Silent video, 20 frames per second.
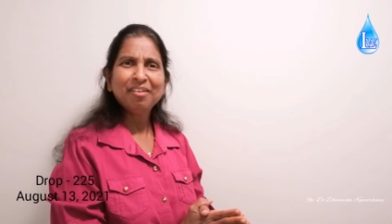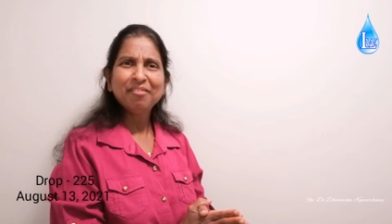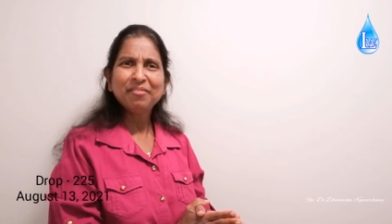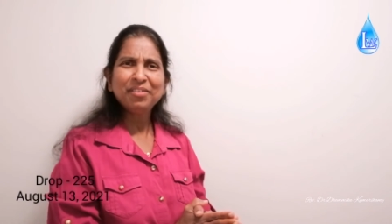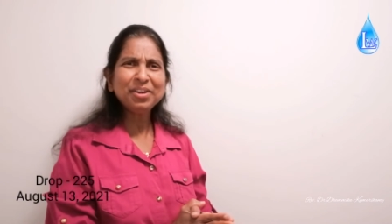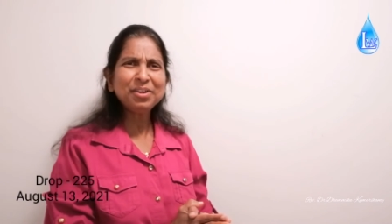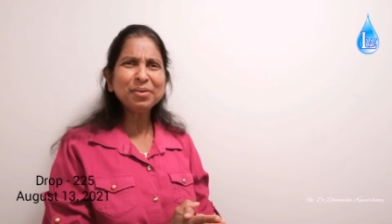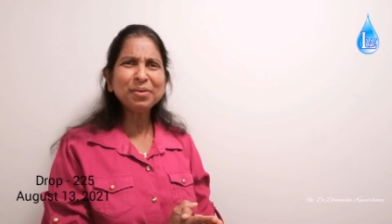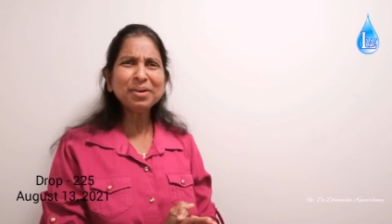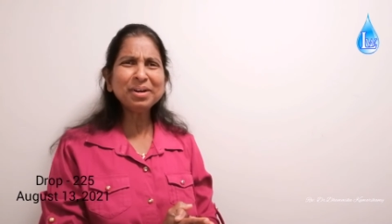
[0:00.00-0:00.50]

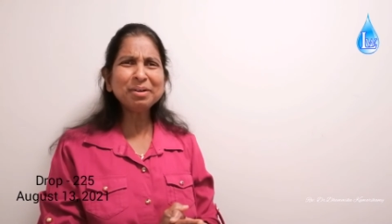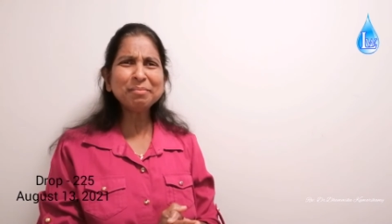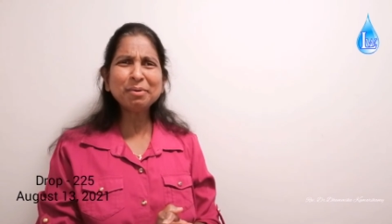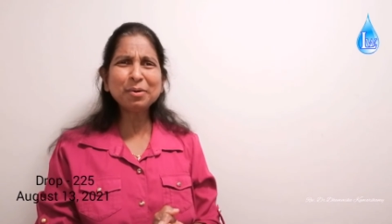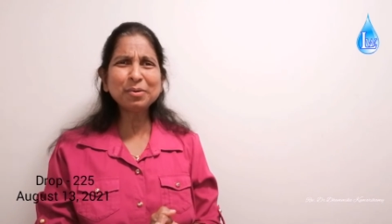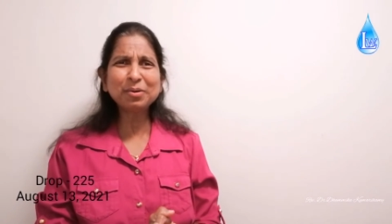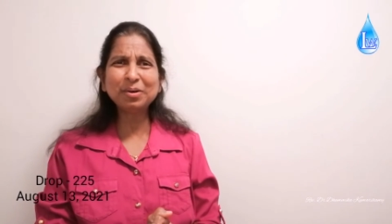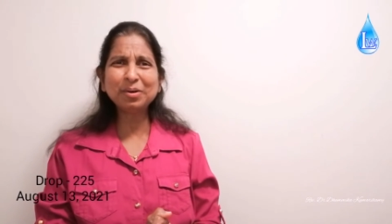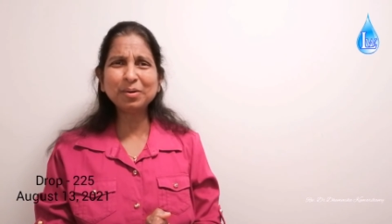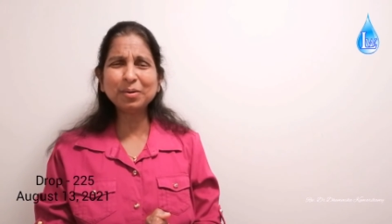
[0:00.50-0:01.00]
we don't know
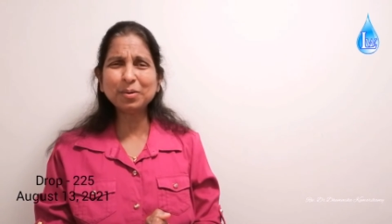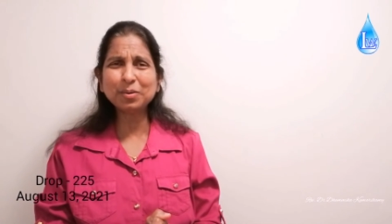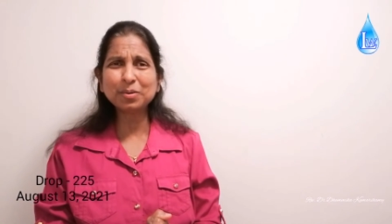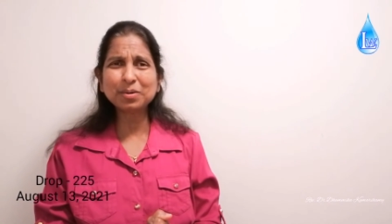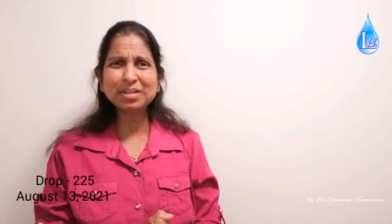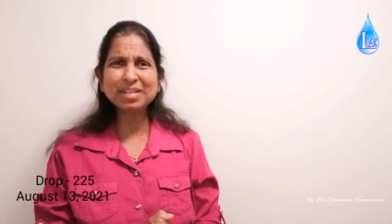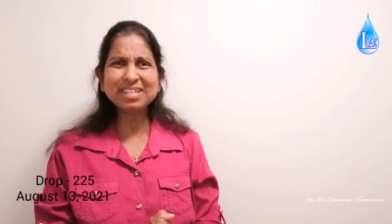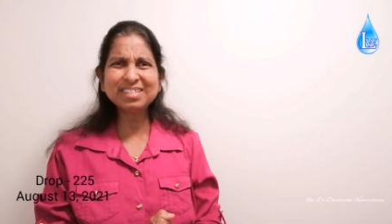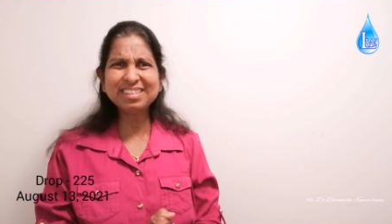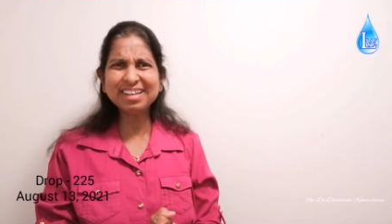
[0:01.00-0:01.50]
about
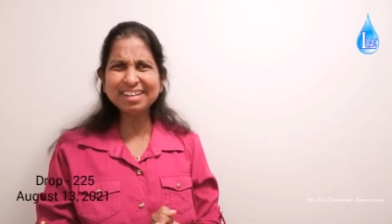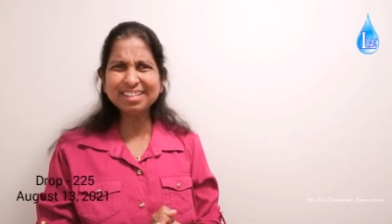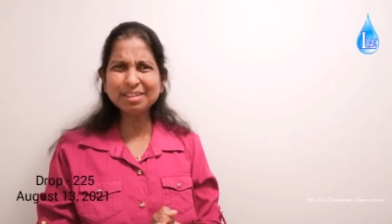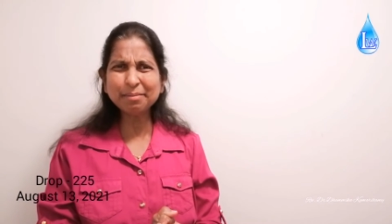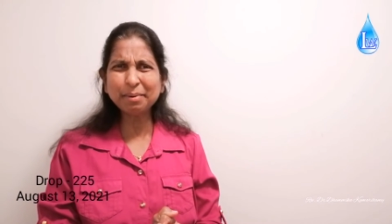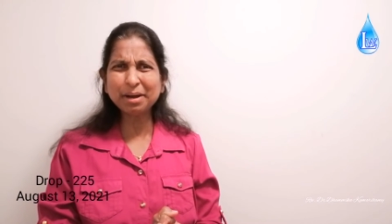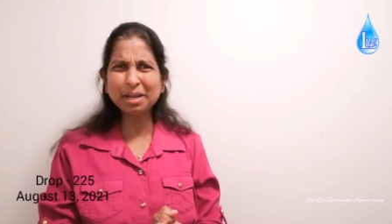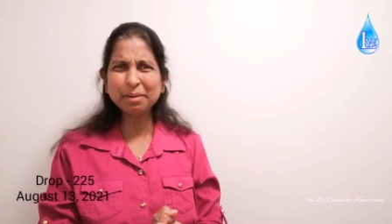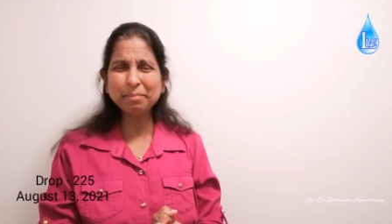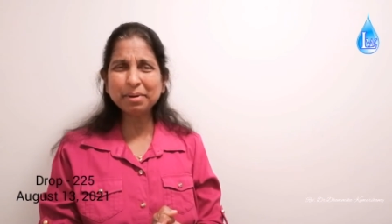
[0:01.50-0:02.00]
law. Is that in
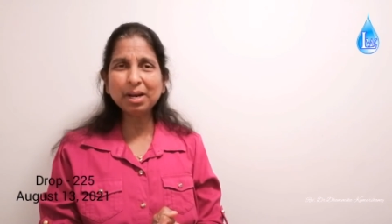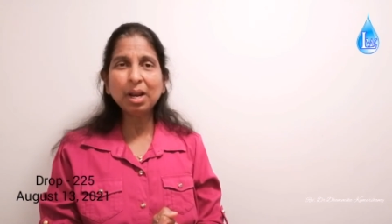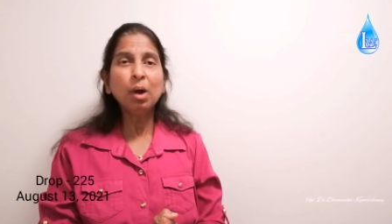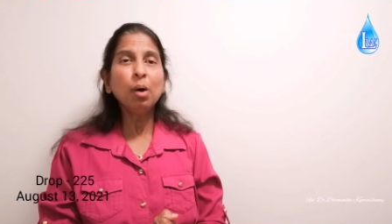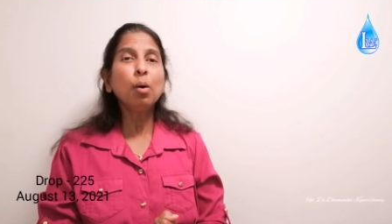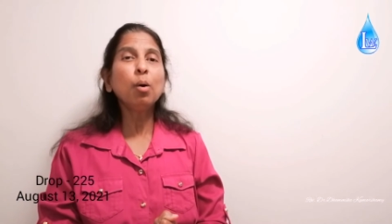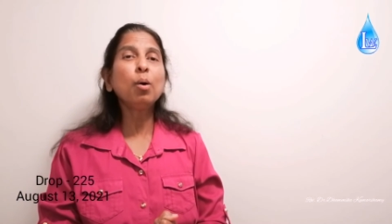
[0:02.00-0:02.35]
the Bible?